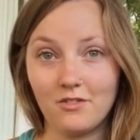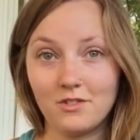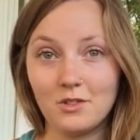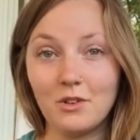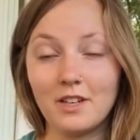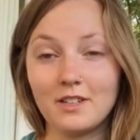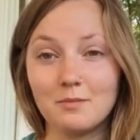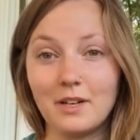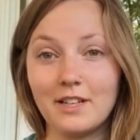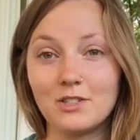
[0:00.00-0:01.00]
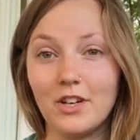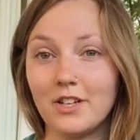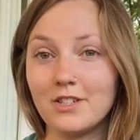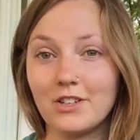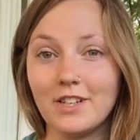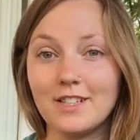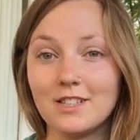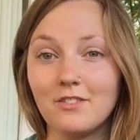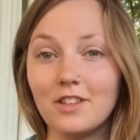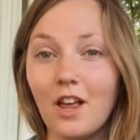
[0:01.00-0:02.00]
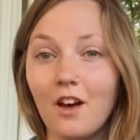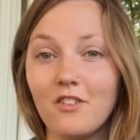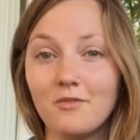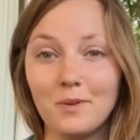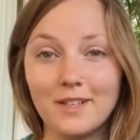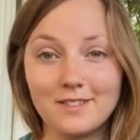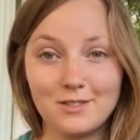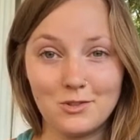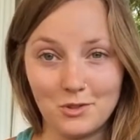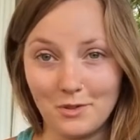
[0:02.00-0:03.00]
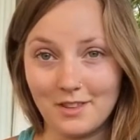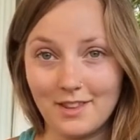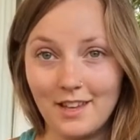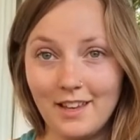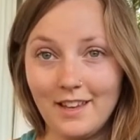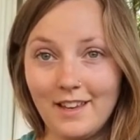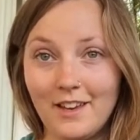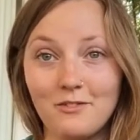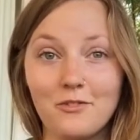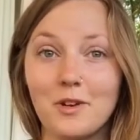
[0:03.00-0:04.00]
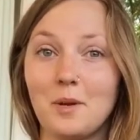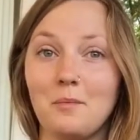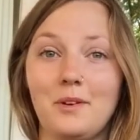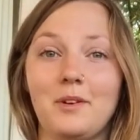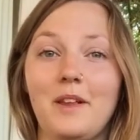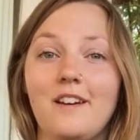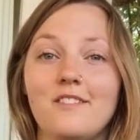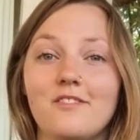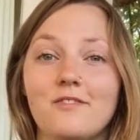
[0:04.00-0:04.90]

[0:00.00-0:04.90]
so you can experience greater degrees of love, bliss, truth, and freedom in your life.